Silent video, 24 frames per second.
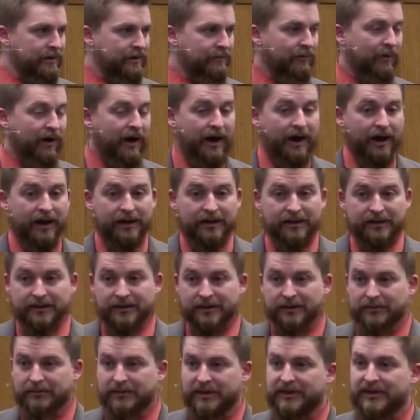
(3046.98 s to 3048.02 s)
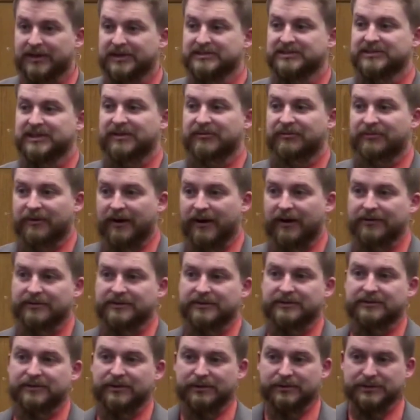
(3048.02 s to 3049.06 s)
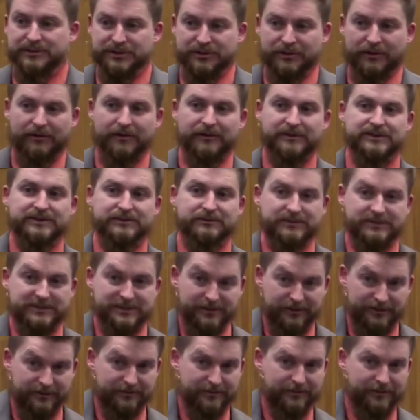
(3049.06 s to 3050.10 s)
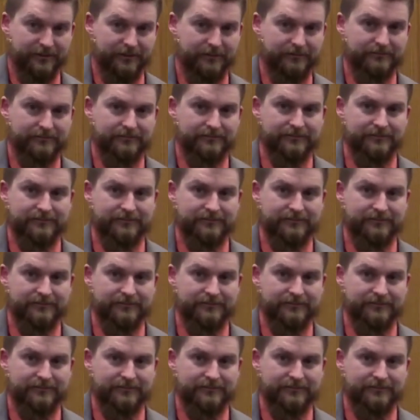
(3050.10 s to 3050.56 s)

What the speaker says: Why? Because they felt that their church was youth group.